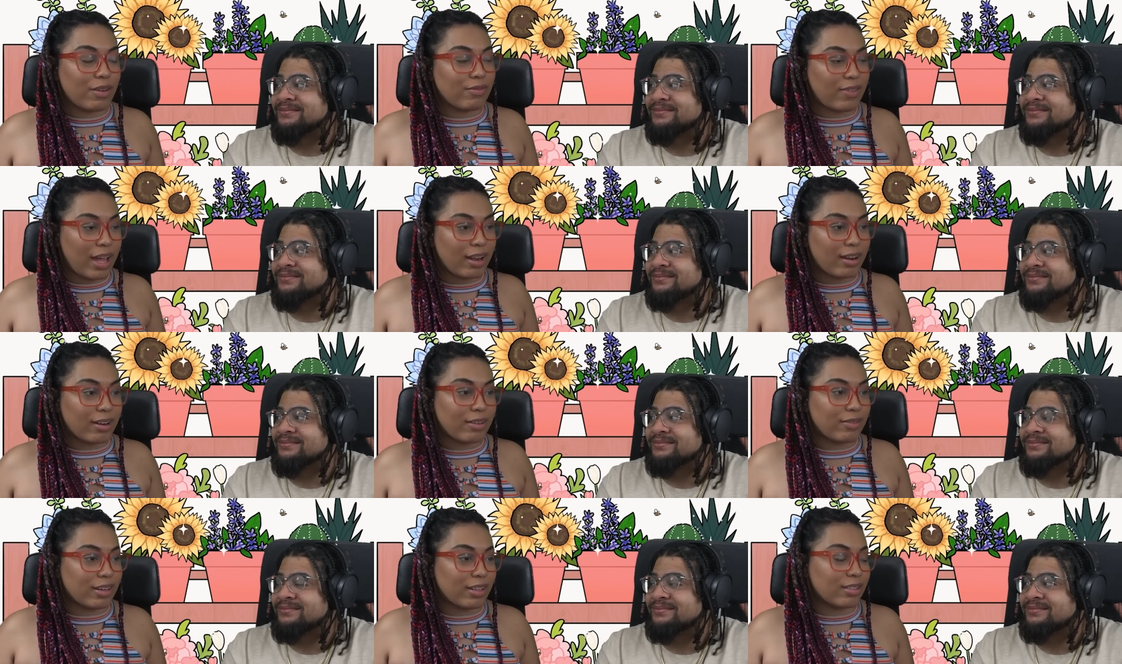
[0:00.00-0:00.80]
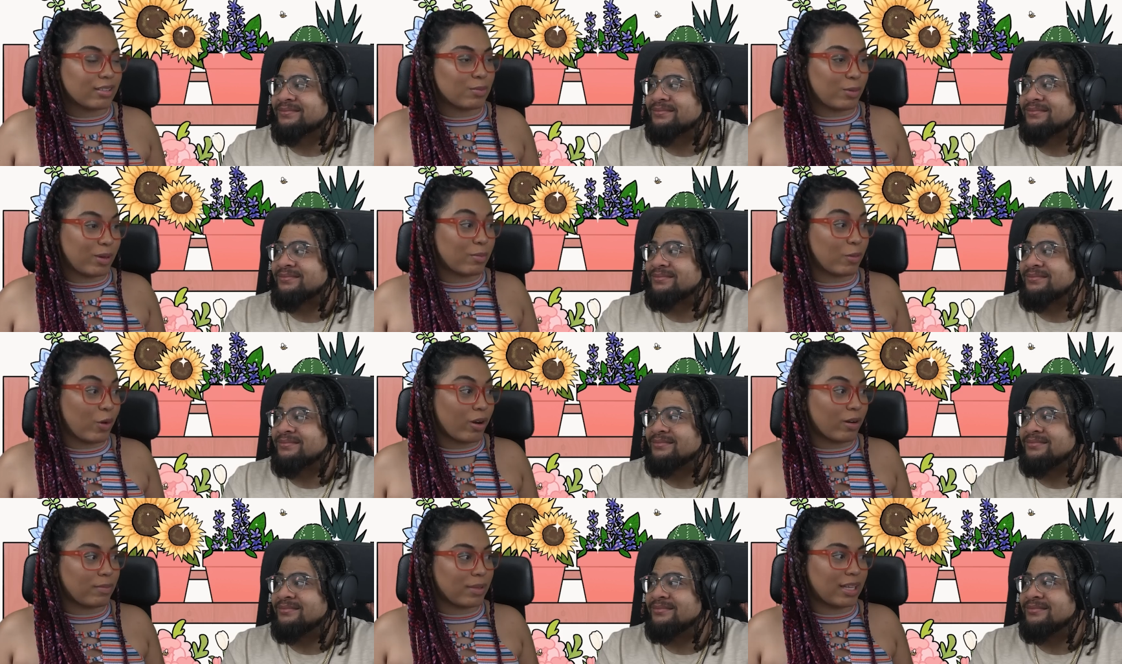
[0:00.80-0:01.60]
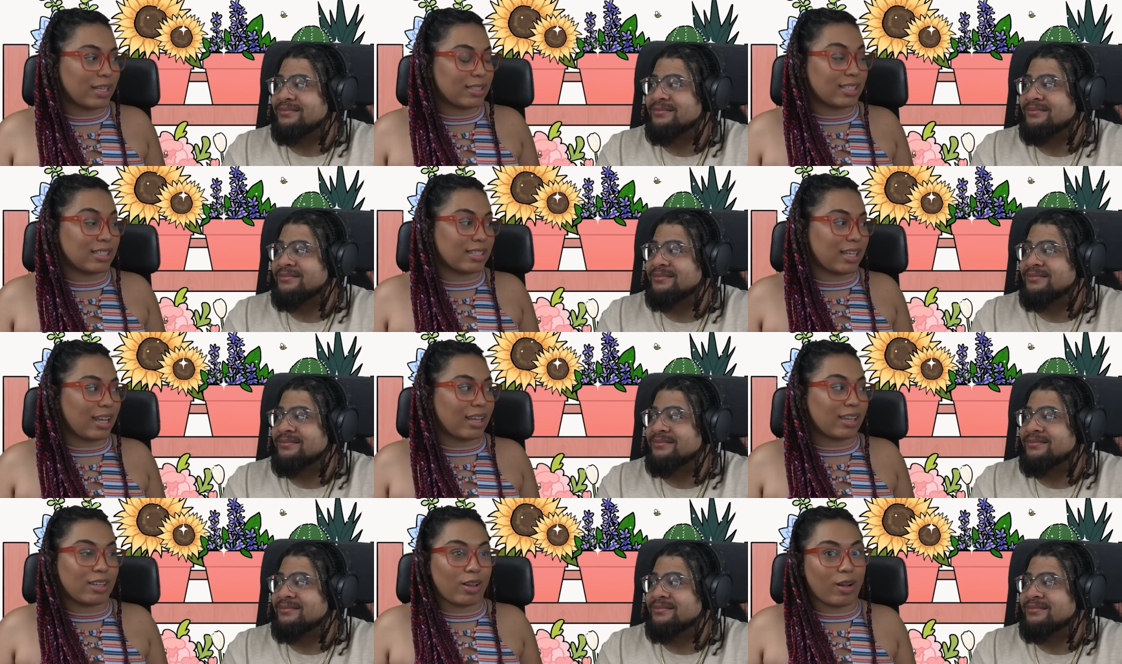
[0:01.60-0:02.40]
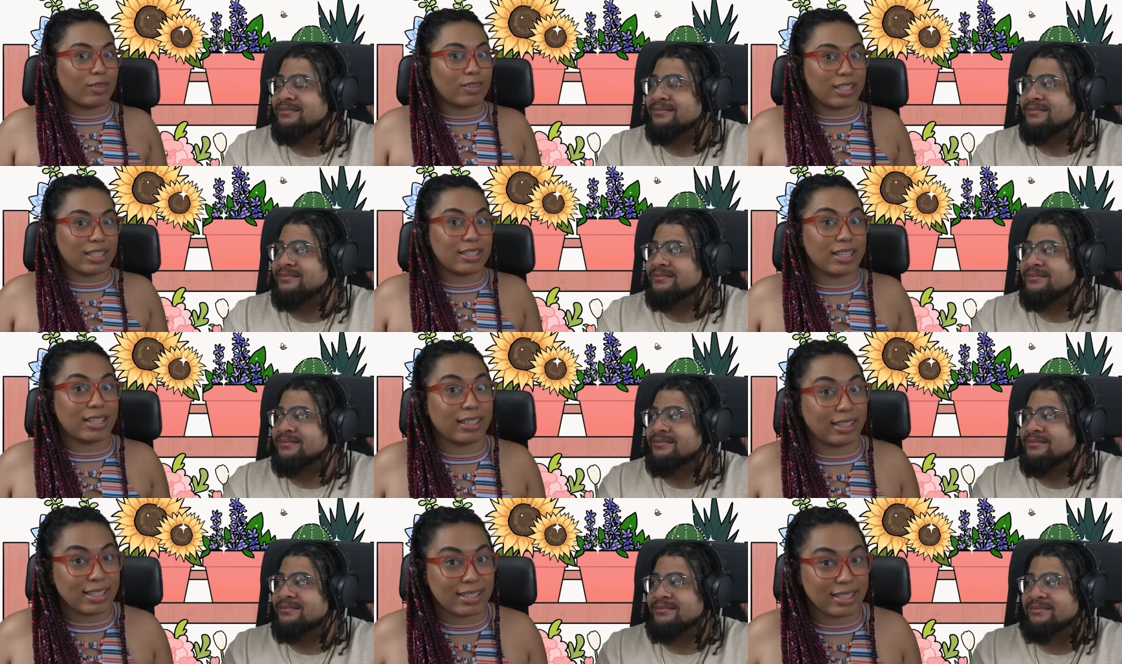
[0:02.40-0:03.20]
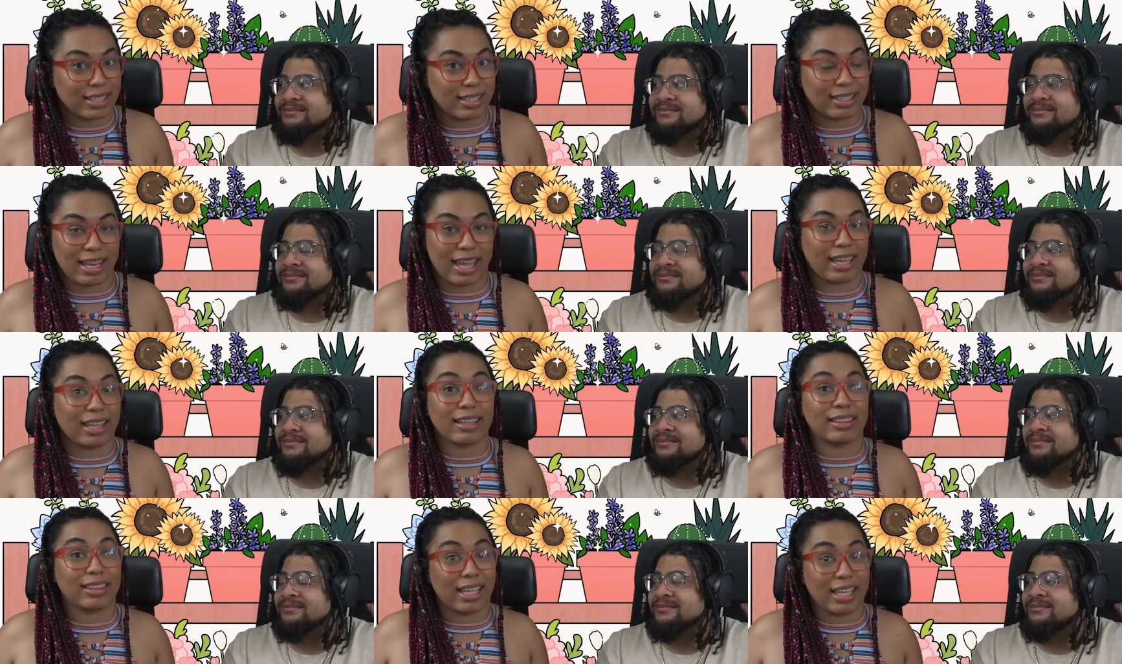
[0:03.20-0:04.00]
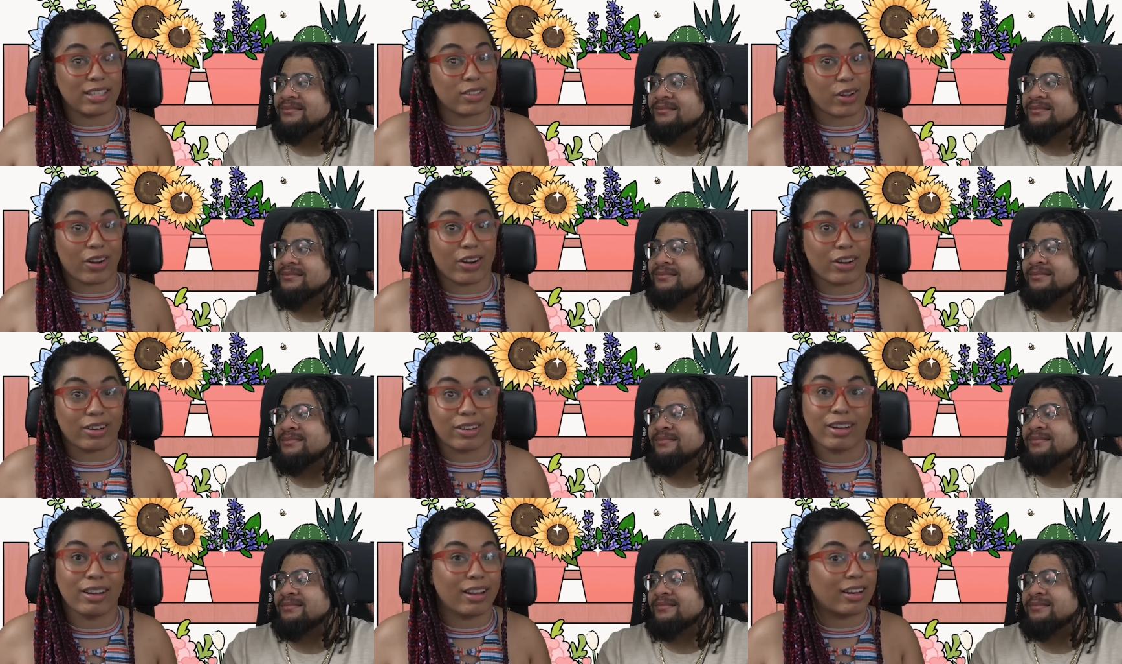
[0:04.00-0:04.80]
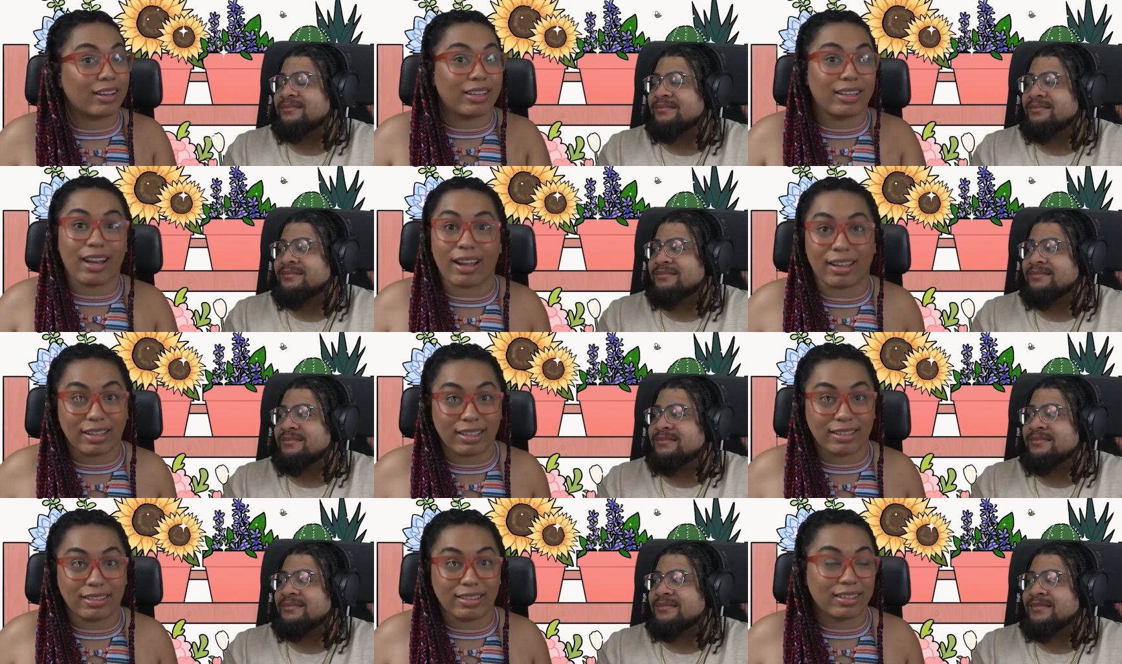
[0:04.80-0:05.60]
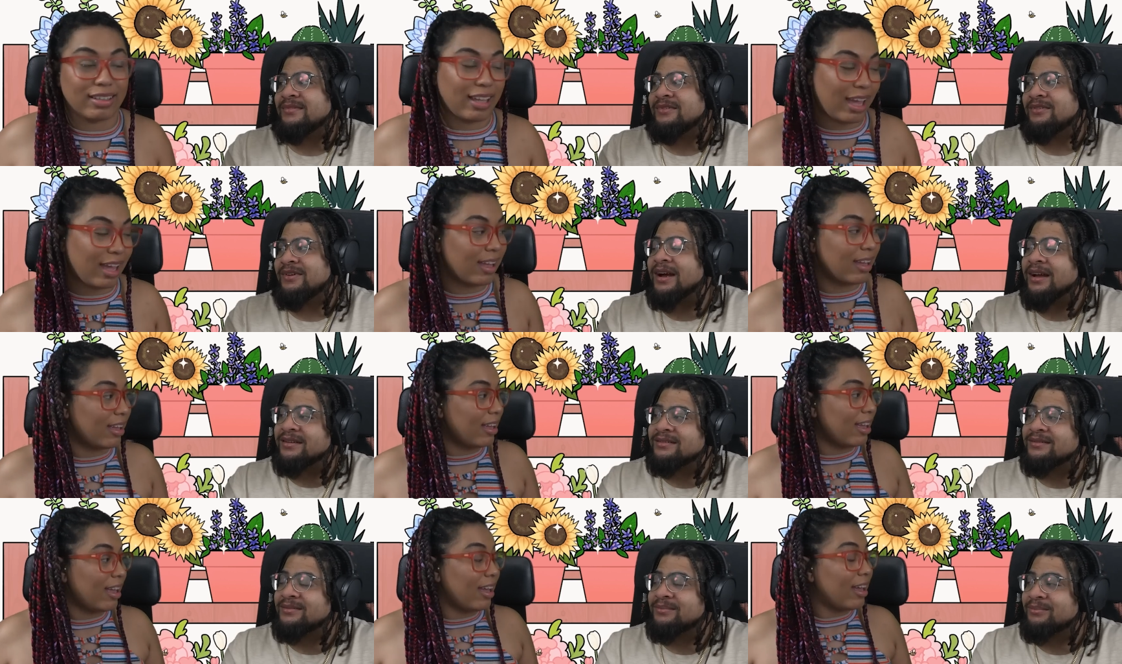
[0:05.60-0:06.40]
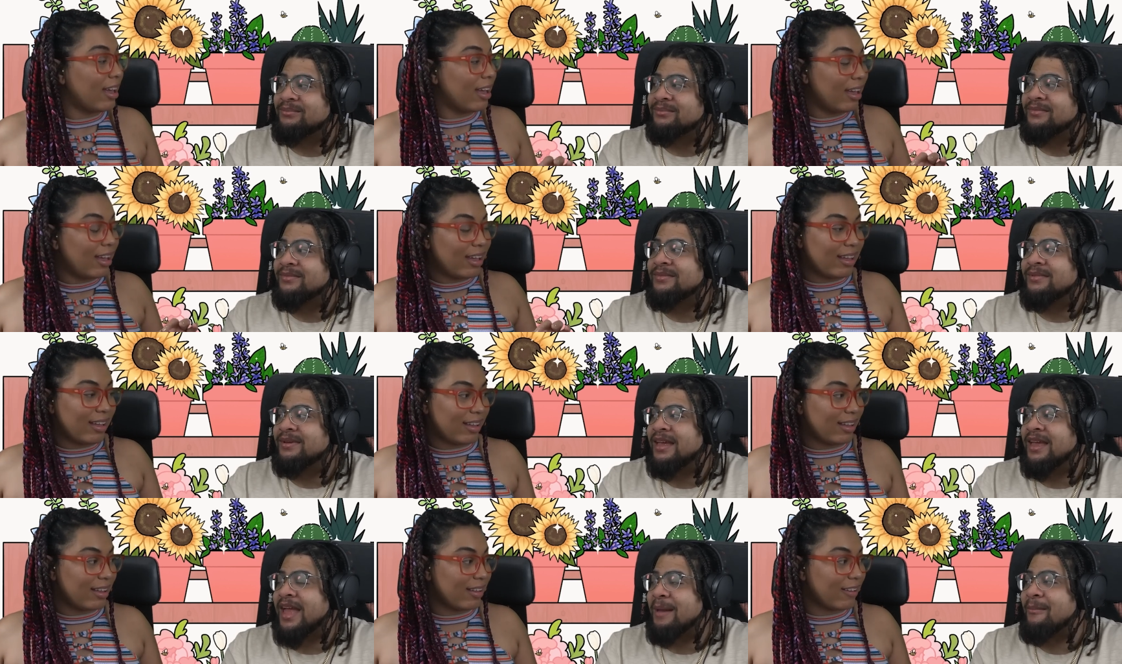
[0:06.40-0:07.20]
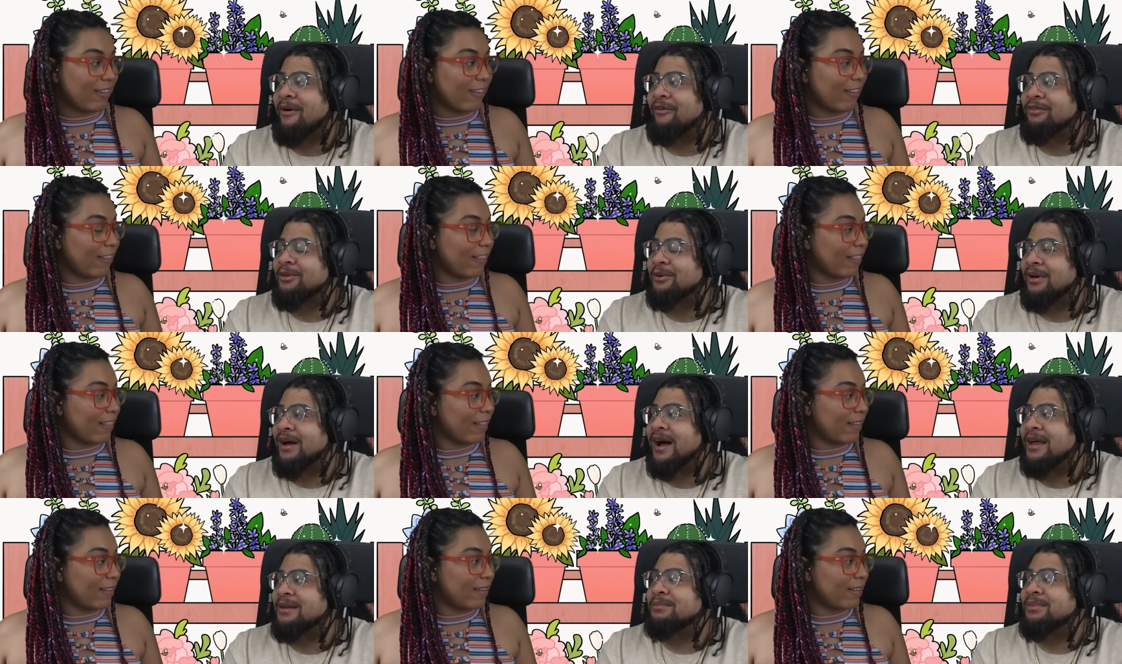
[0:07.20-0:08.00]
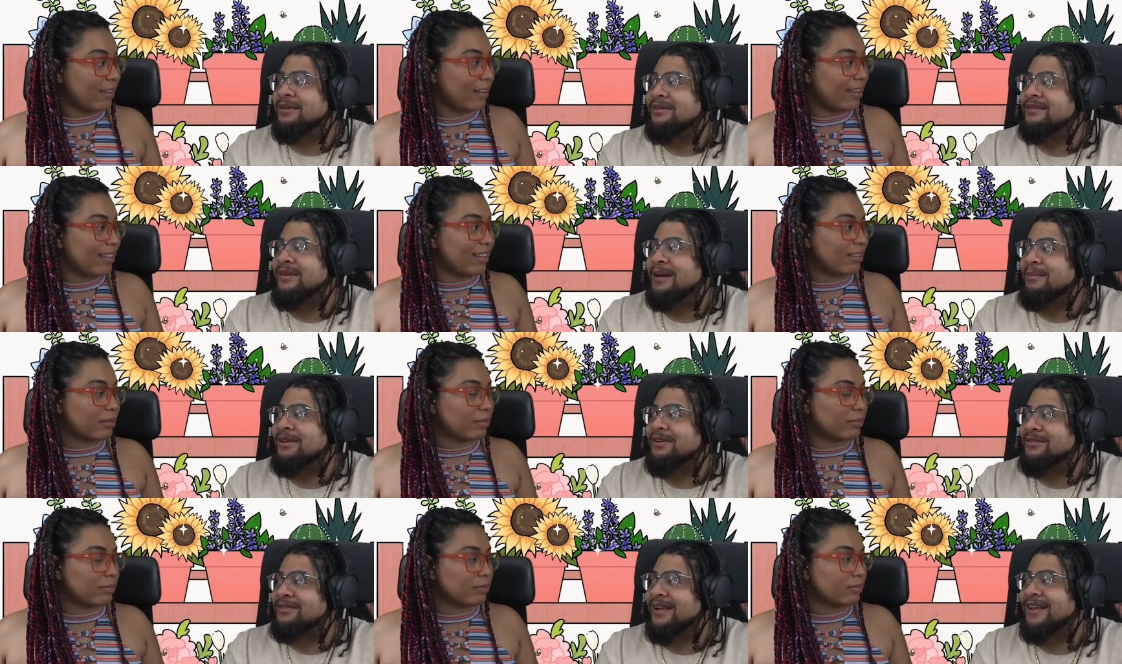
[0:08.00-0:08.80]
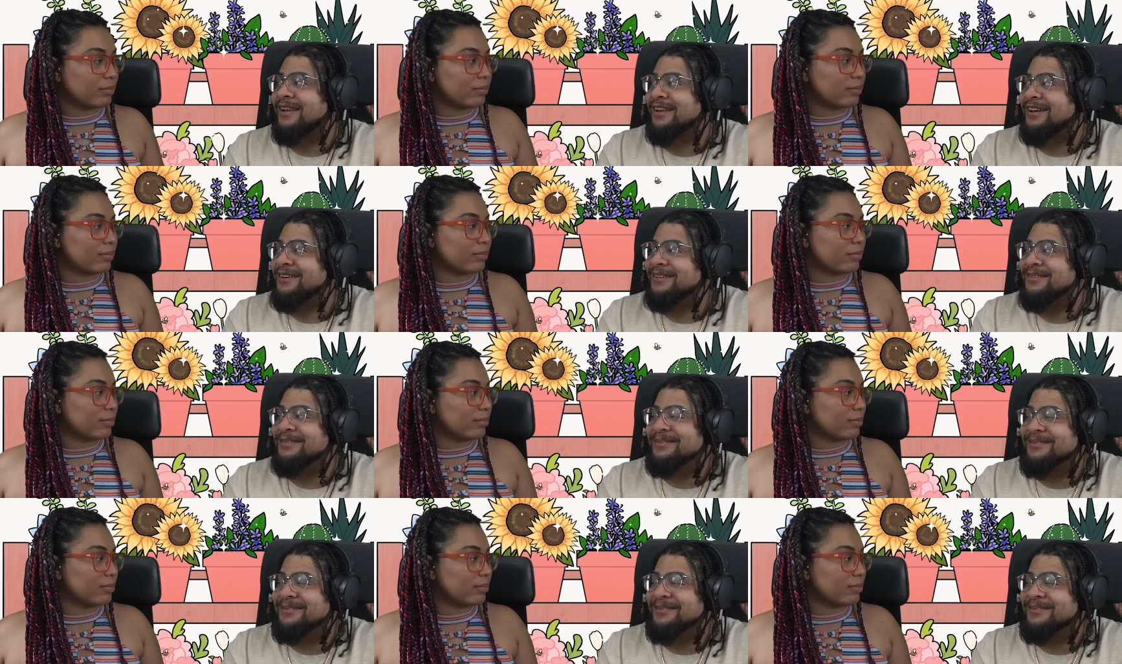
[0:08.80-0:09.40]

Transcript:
Speaker 1: on fire in front of the Supreme Court because he's like, y'all need to listen. Like things are not good, okay?
Speaker 2: Right. He came off a little hot, but I'm understanding